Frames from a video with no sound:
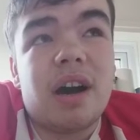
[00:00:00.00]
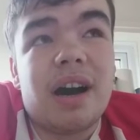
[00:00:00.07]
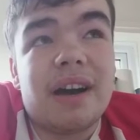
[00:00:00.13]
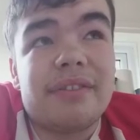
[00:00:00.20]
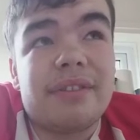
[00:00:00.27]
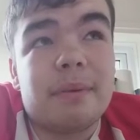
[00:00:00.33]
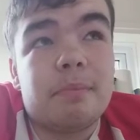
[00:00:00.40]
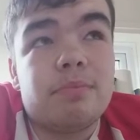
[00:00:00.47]

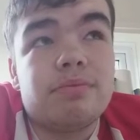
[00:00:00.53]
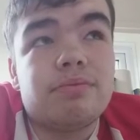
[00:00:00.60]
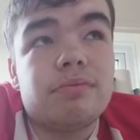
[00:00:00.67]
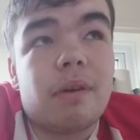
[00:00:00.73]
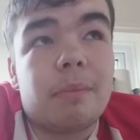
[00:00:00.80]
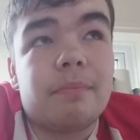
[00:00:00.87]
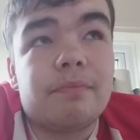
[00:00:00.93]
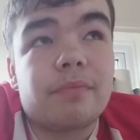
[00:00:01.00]
and
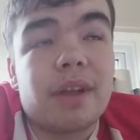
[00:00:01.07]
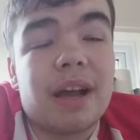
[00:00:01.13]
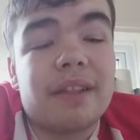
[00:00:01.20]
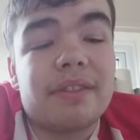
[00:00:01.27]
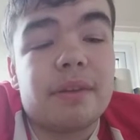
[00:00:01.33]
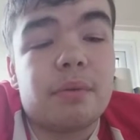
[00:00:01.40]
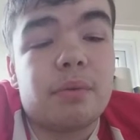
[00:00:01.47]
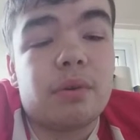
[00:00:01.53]

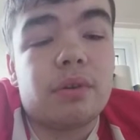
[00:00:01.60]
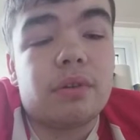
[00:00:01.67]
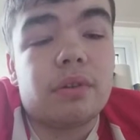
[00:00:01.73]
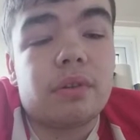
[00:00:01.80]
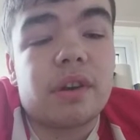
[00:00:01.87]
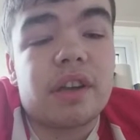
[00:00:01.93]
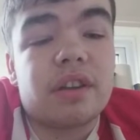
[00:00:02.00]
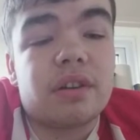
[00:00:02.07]
they were
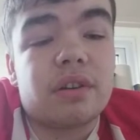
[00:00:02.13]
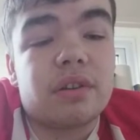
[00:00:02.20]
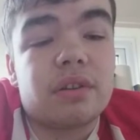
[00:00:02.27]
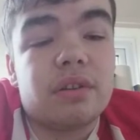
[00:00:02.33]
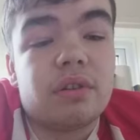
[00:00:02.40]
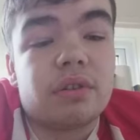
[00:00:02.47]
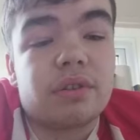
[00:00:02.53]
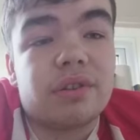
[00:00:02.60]
unlucky
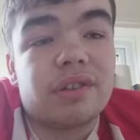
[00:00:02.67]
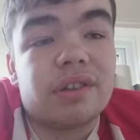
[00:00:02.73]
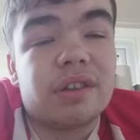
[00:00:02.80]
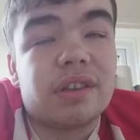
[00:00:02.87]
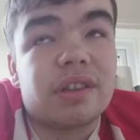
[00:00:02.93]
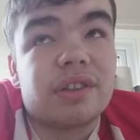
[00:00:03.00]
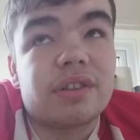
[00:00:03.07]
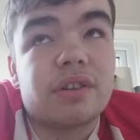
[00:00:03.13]
not
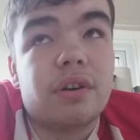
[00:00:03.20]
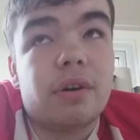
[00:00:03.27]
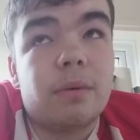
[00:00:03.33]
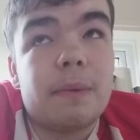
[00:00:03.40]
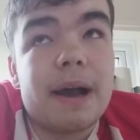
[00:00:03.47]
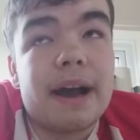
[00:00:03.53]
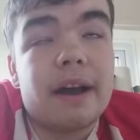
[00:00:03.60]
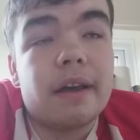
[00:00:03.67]
to score,
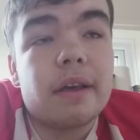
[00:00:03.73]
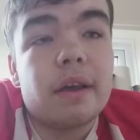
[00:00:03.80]
where